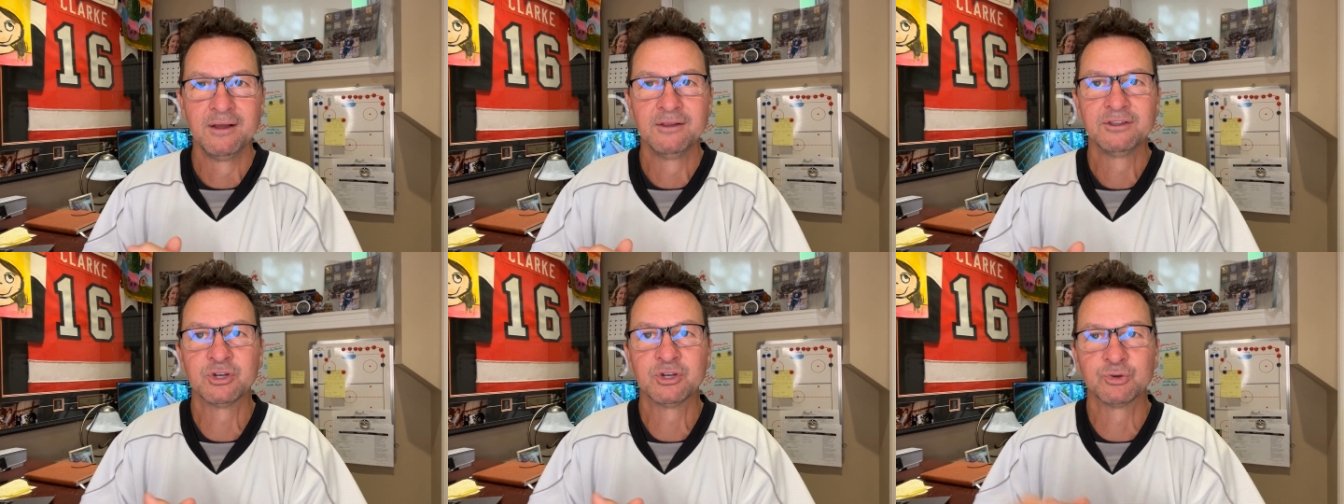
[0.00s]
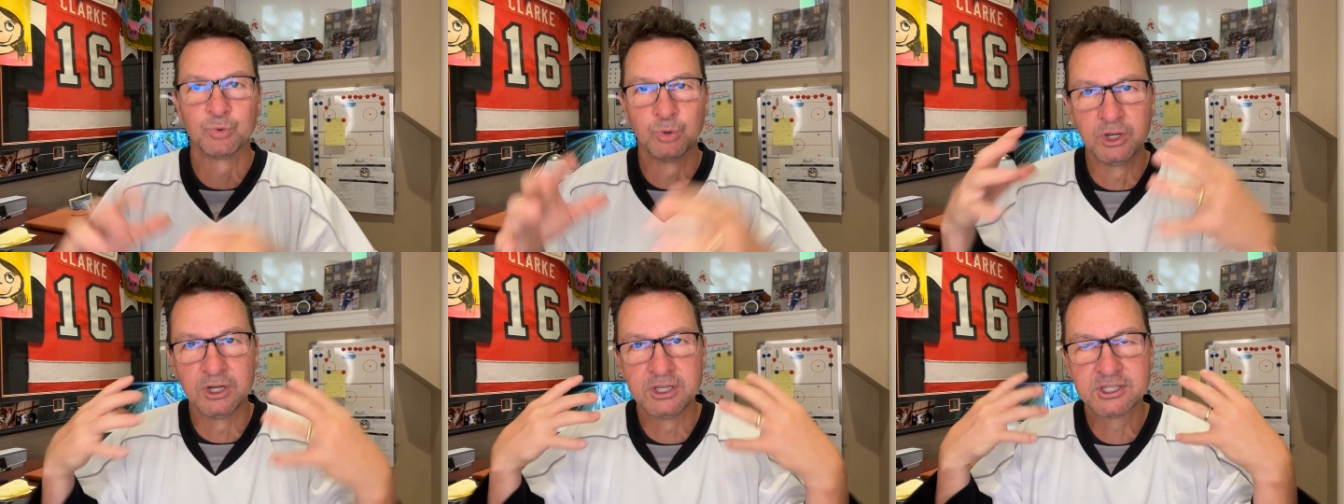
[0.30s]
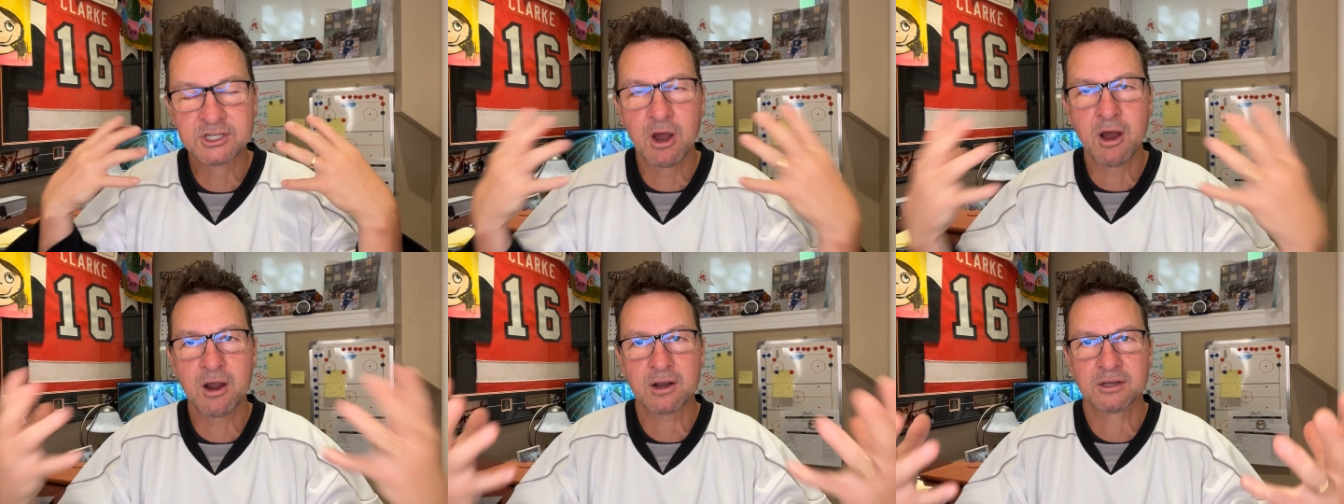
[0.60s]
to really
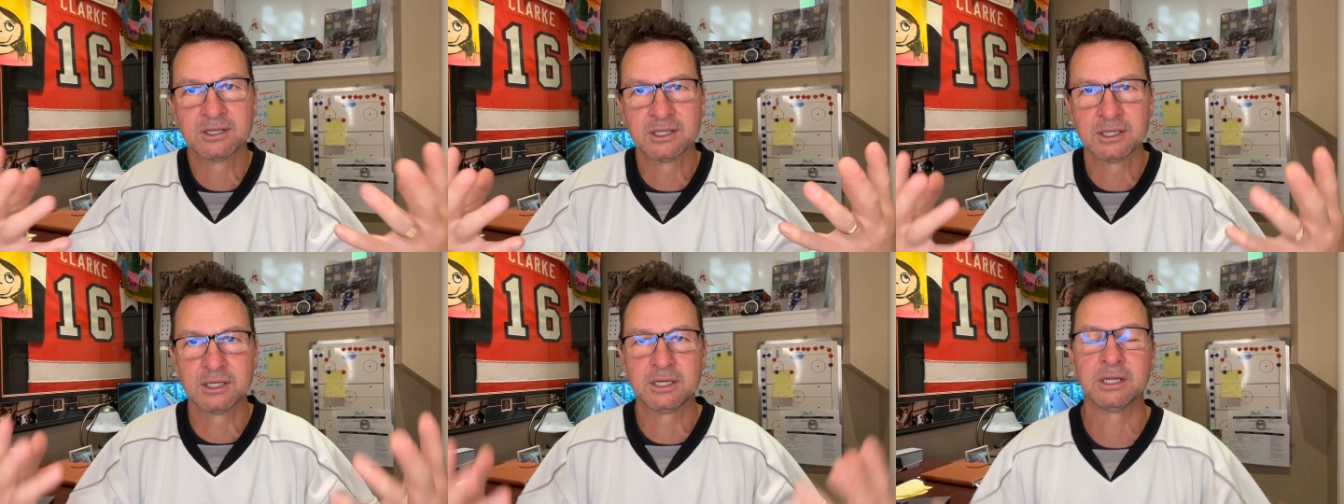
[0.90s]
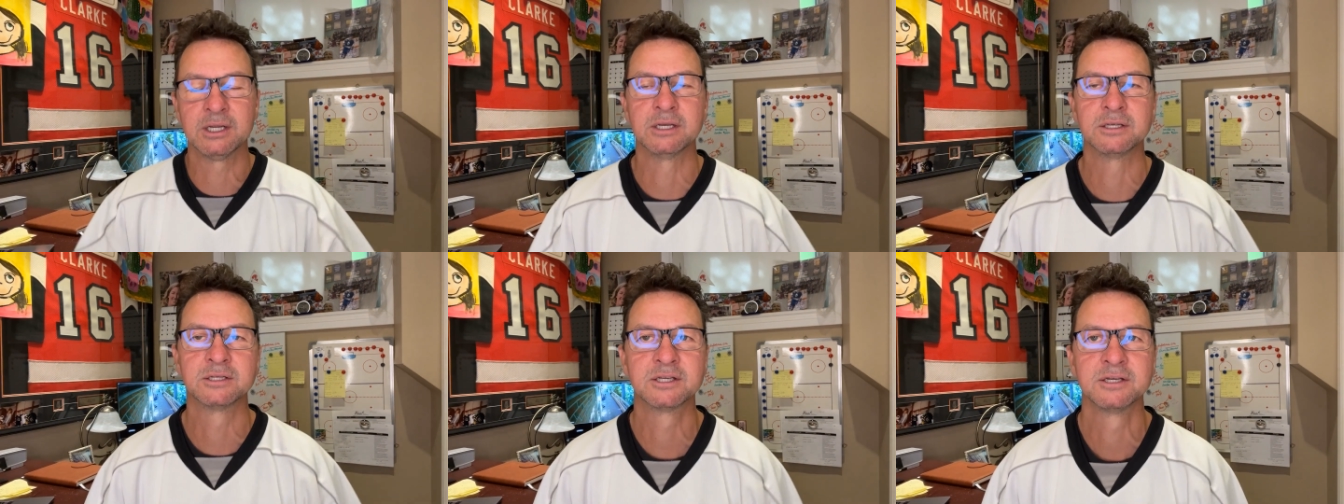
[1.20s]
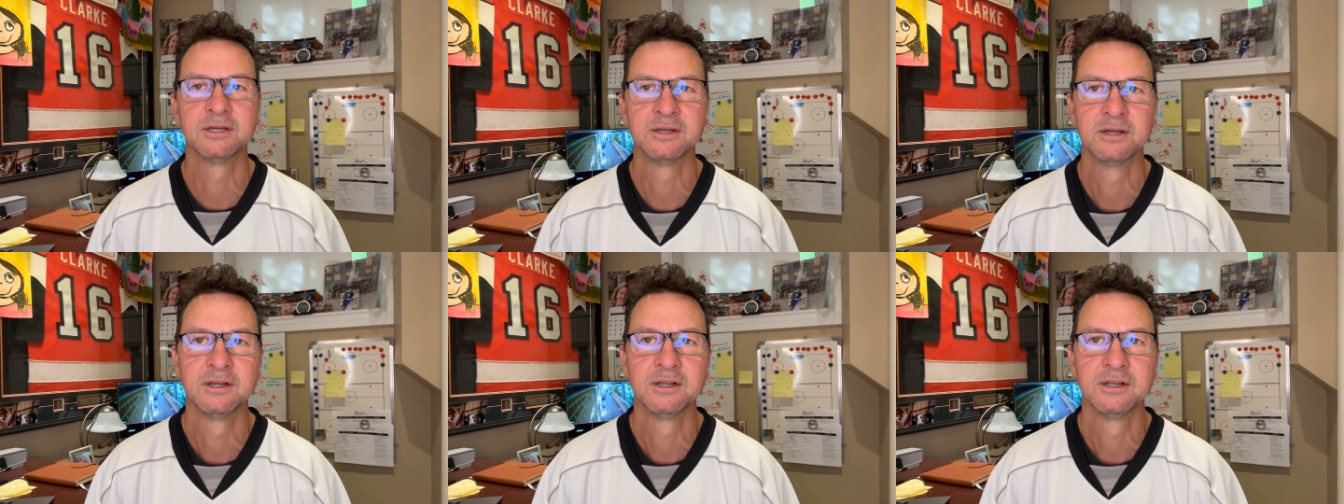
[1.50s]
talk to the kids.
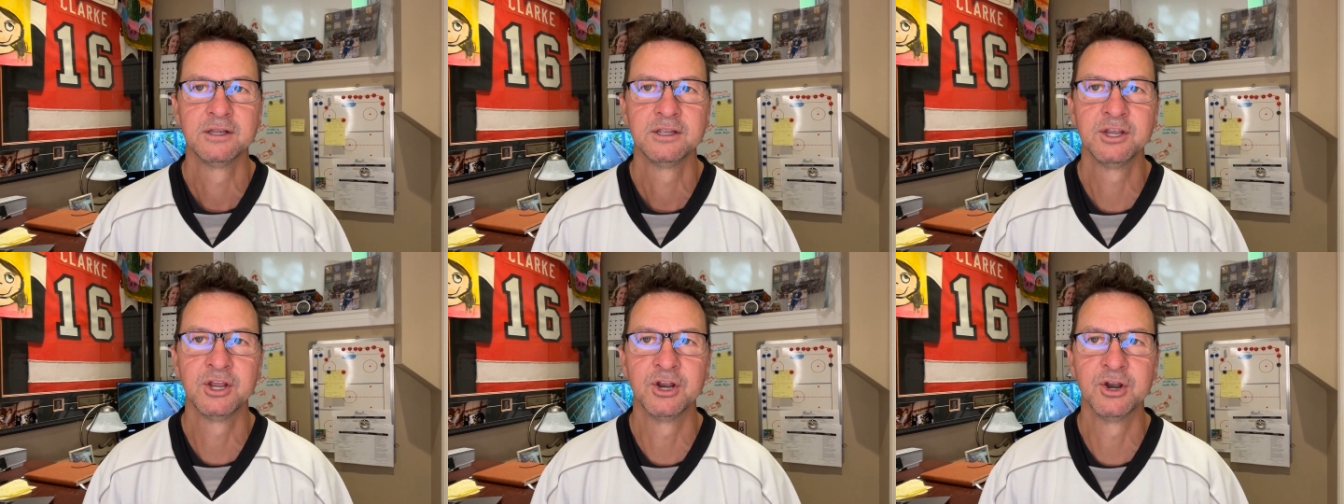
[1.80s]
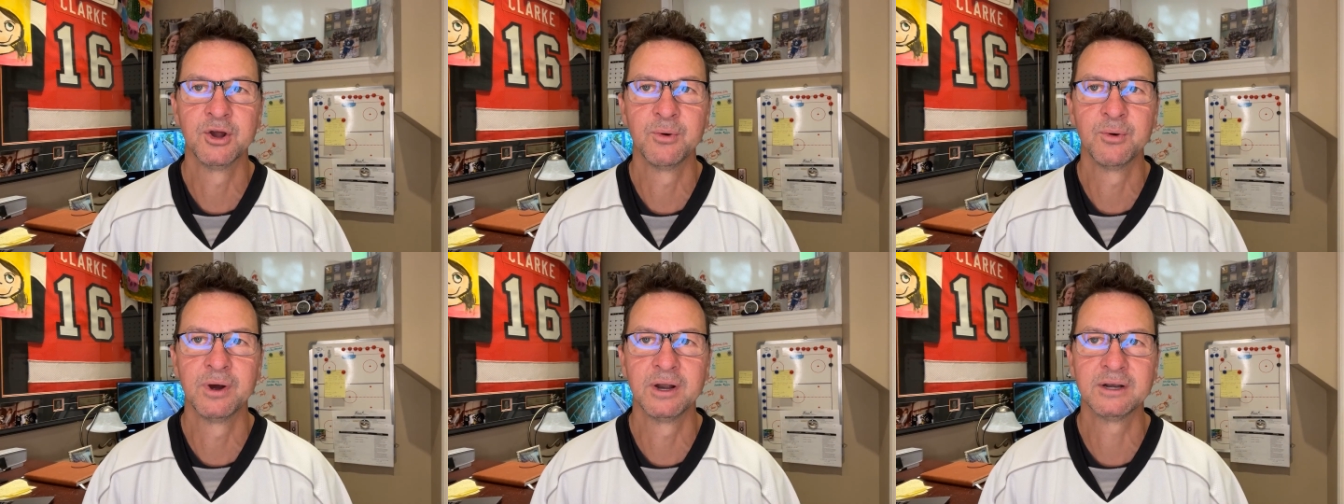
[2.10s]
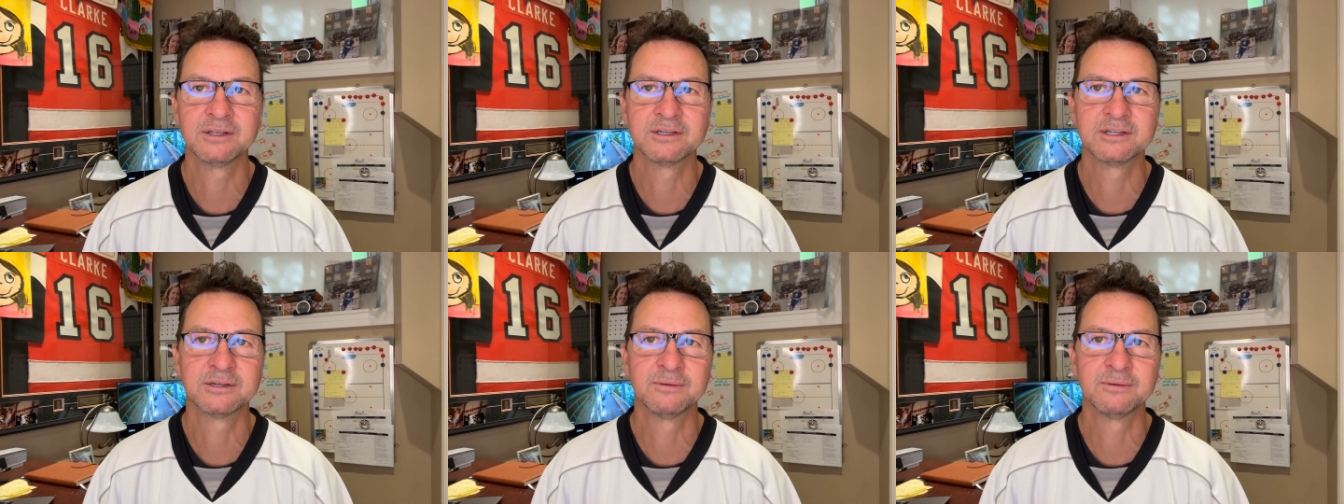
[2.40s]
You know what?